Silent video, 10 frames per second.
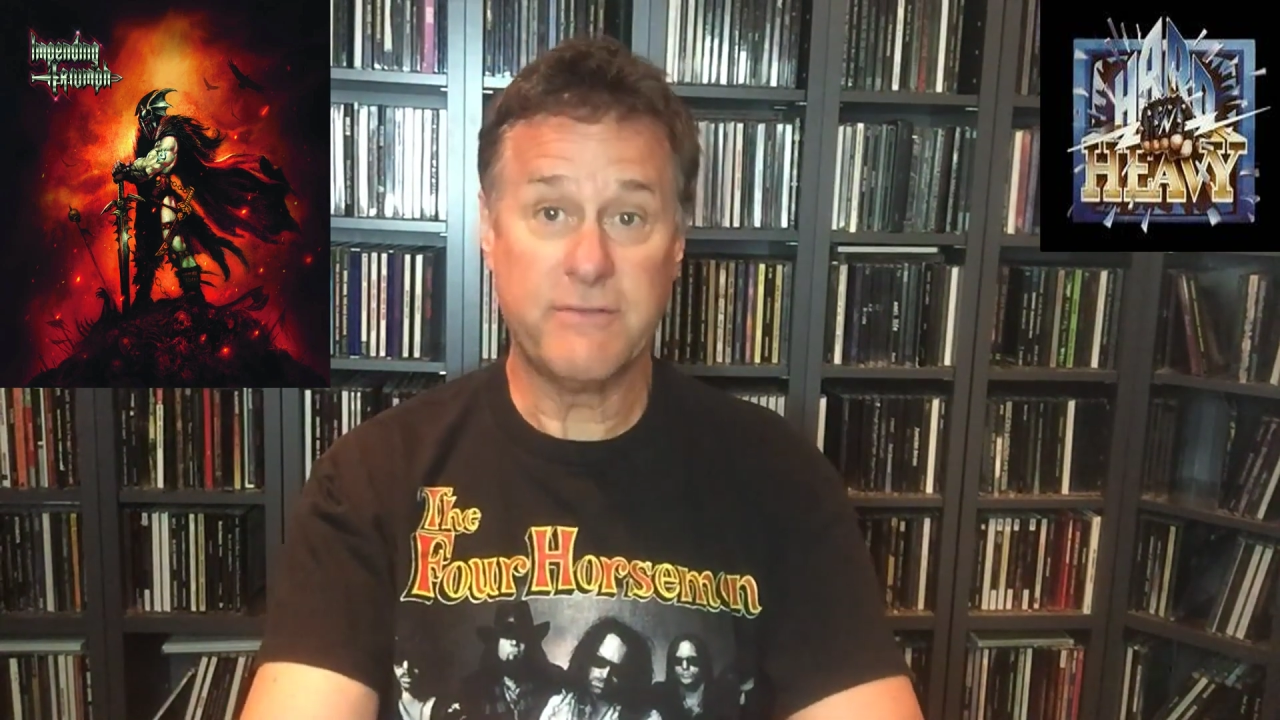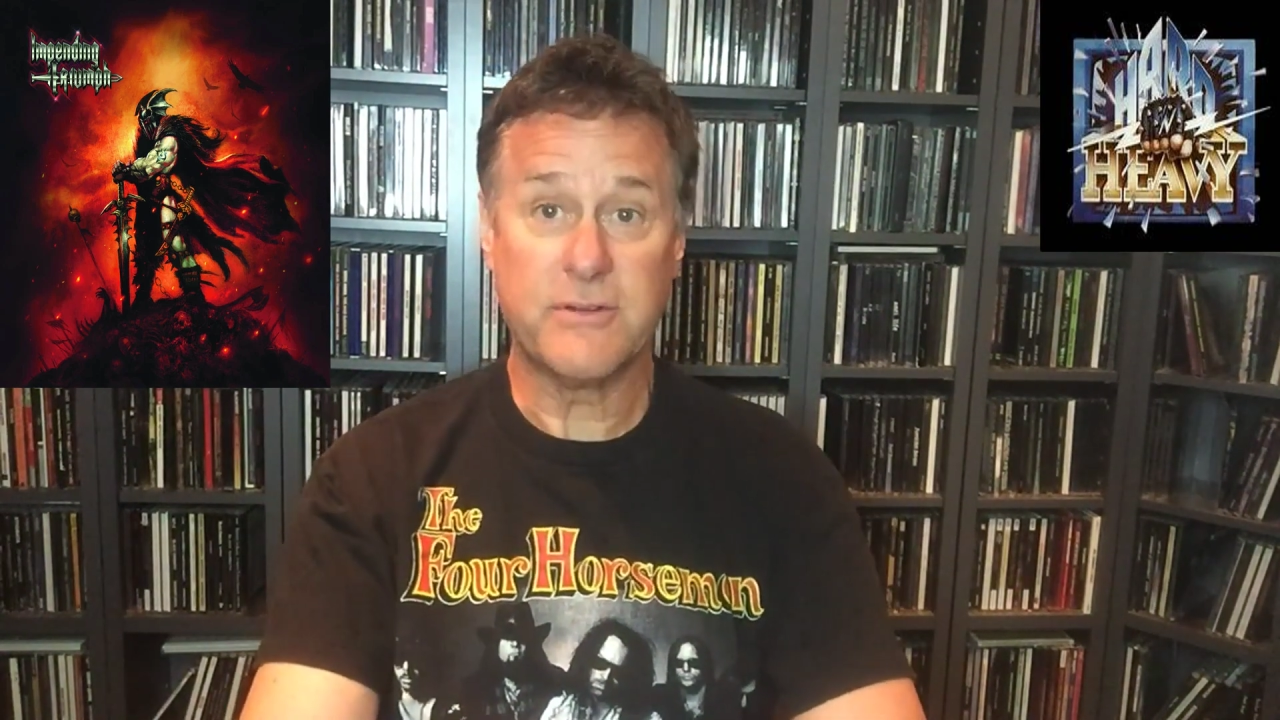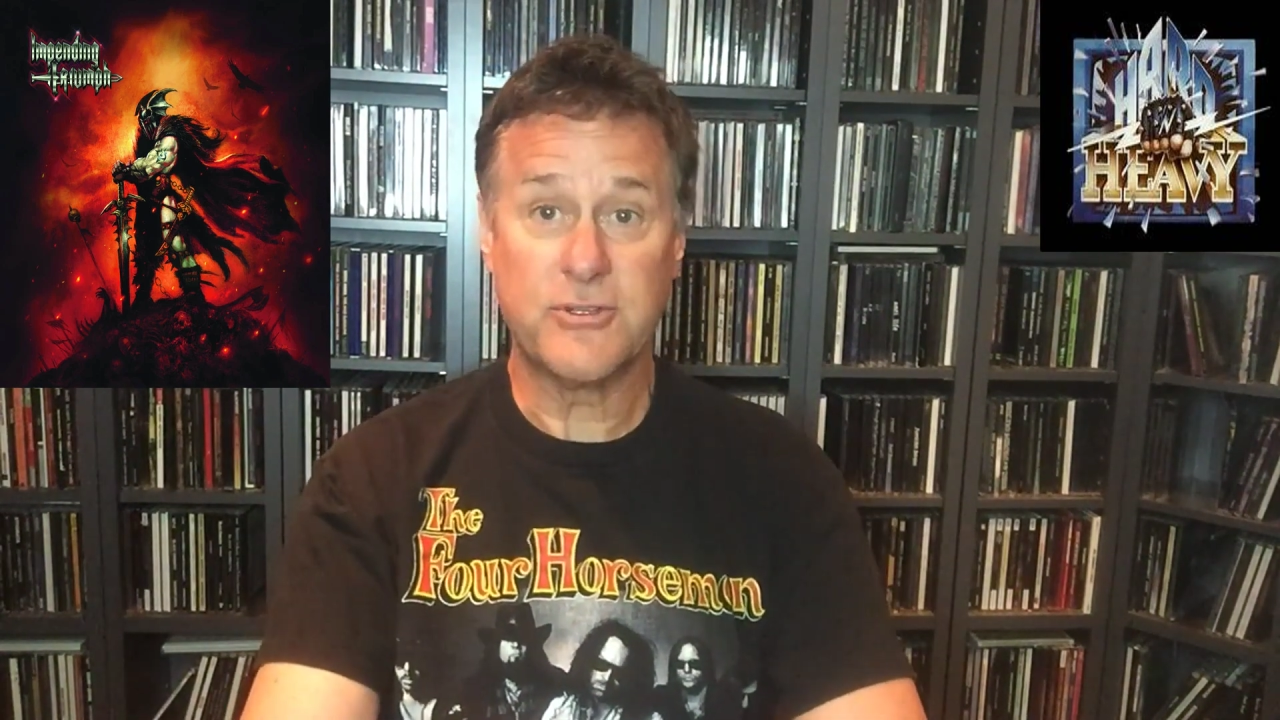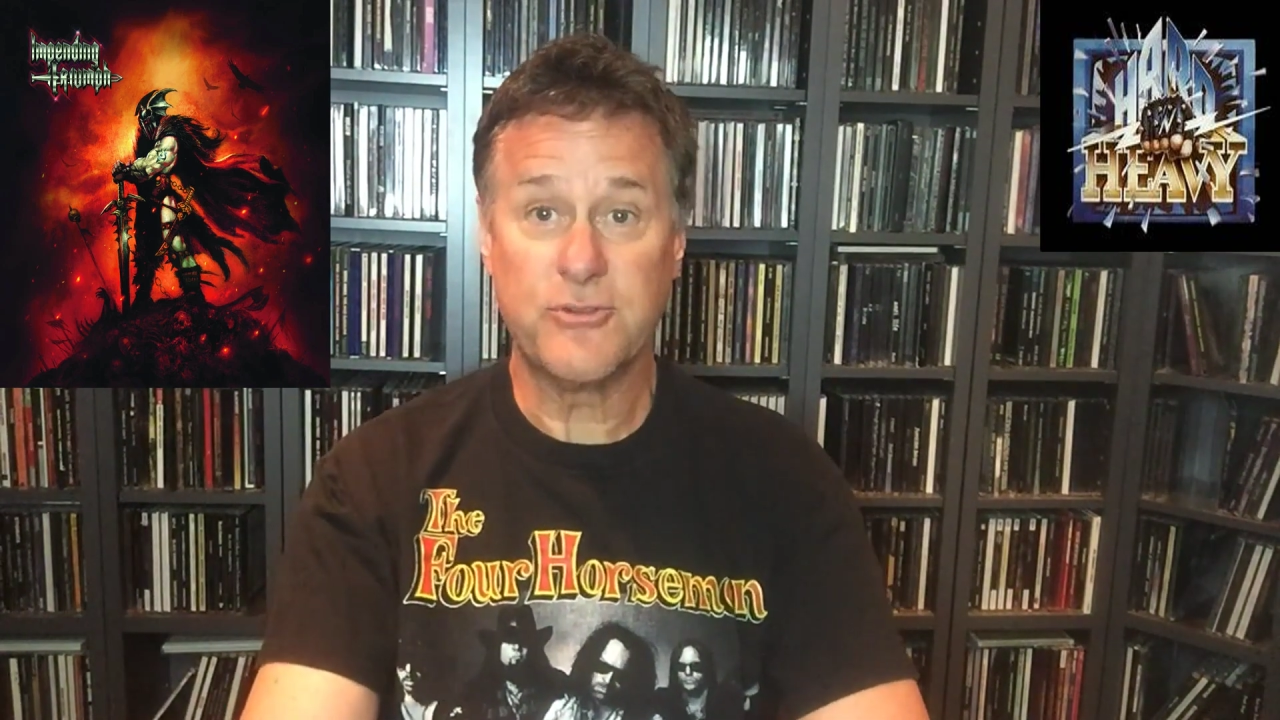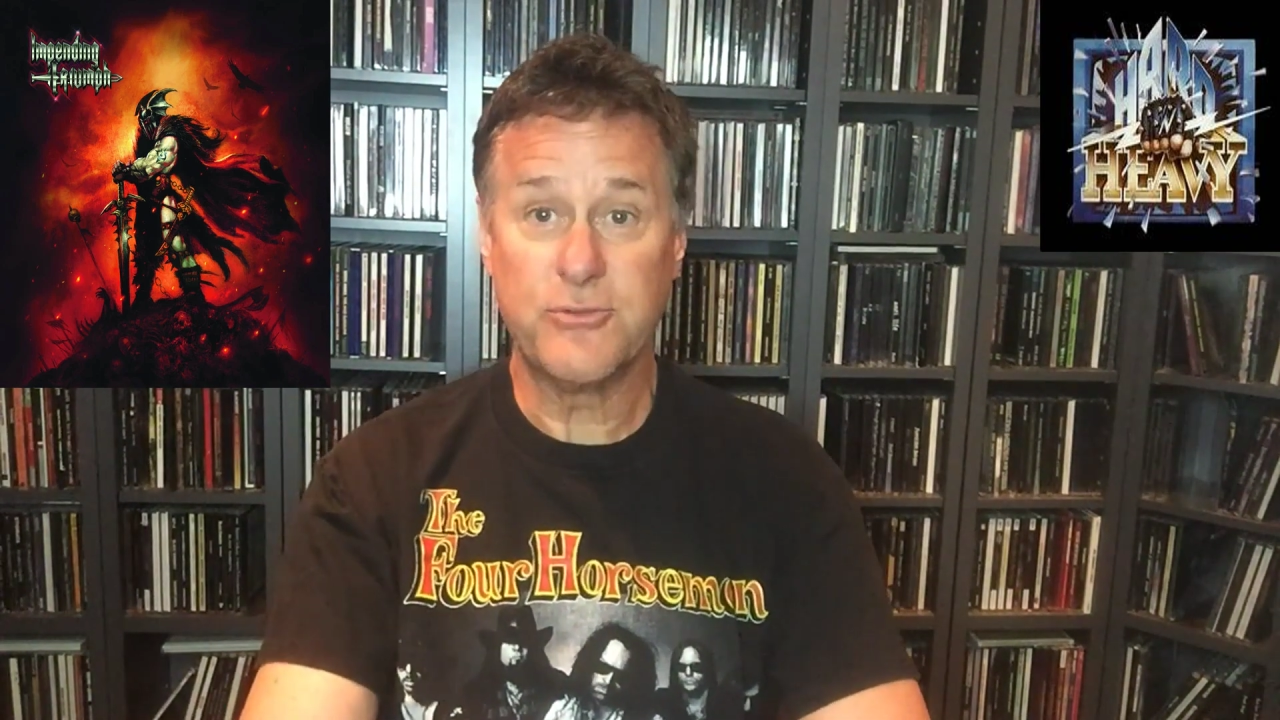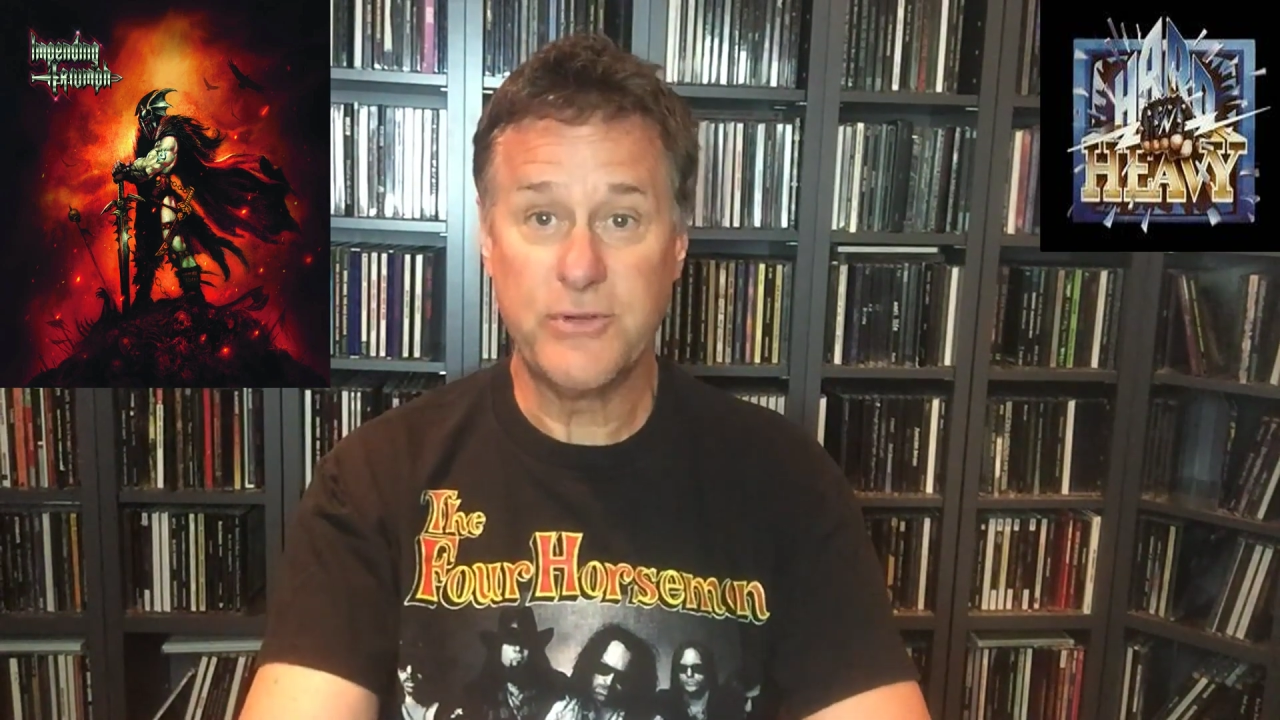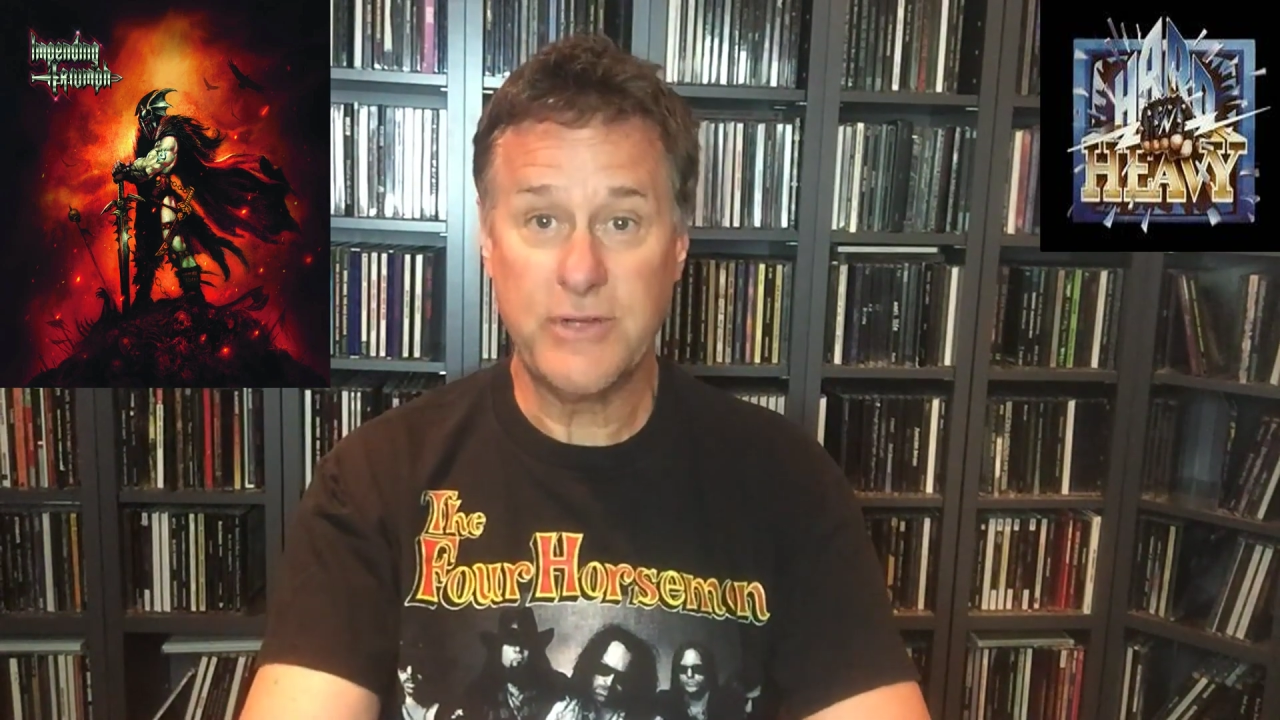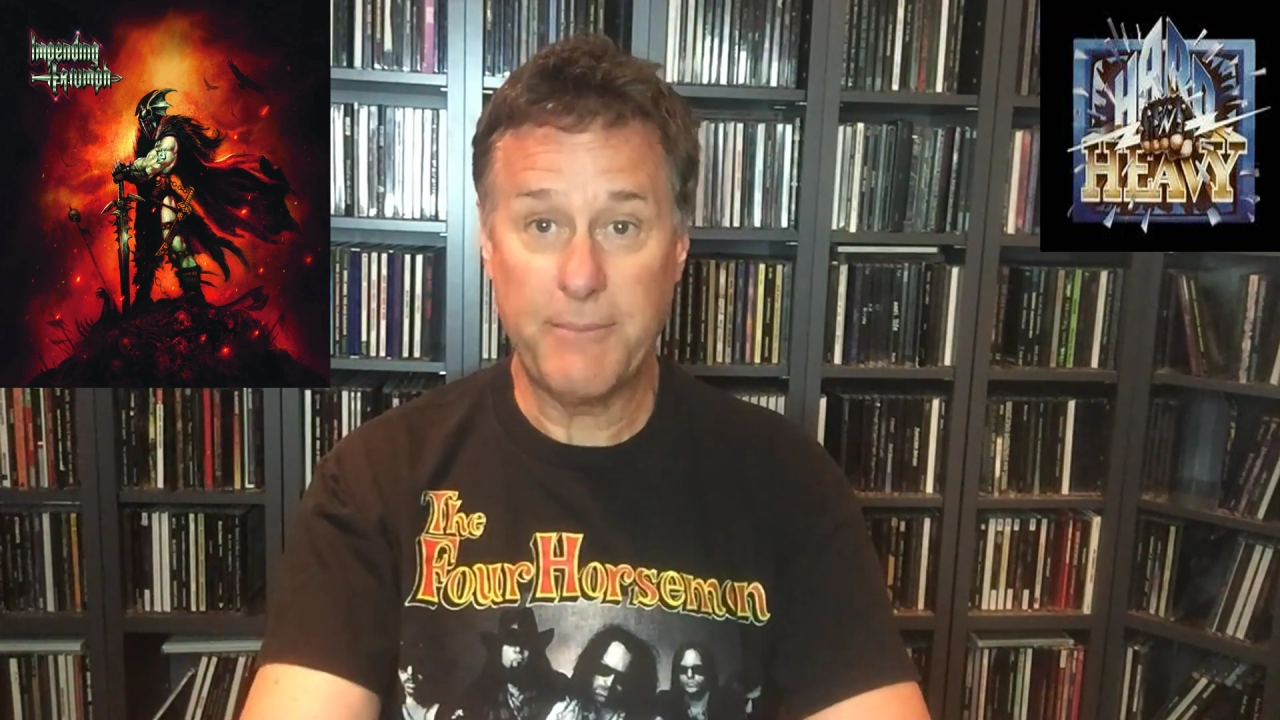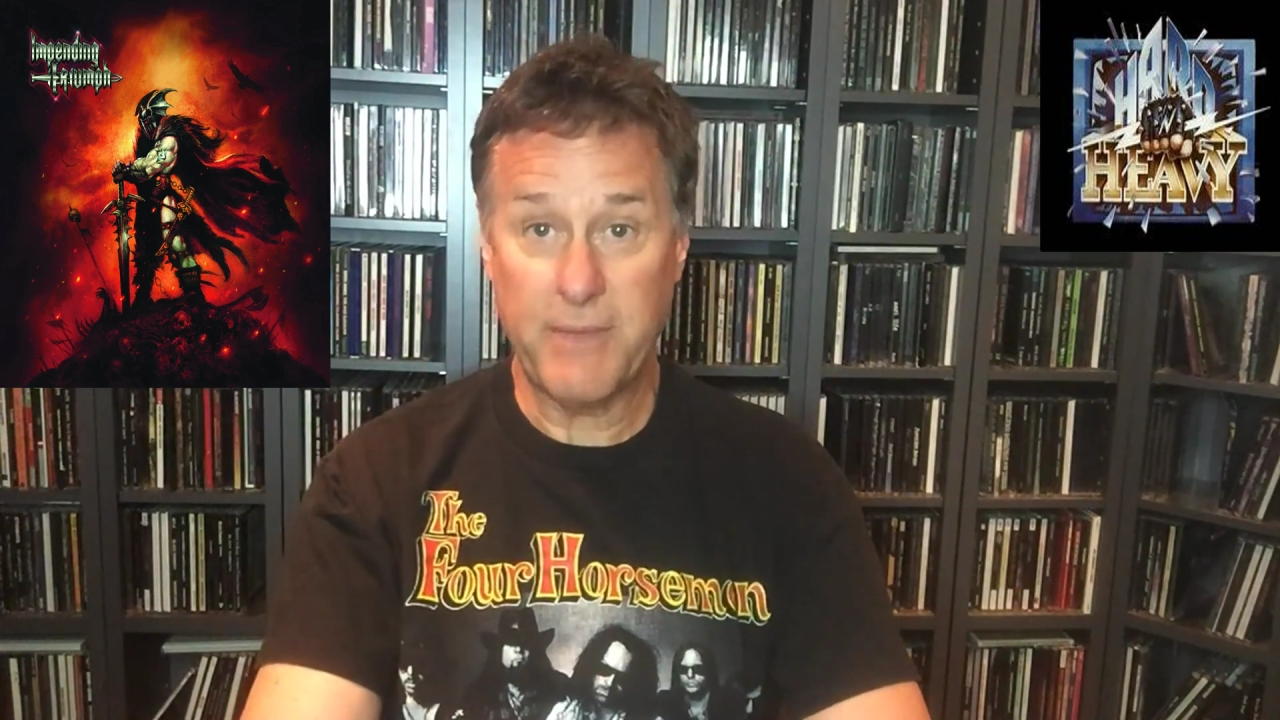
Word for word: for true uh,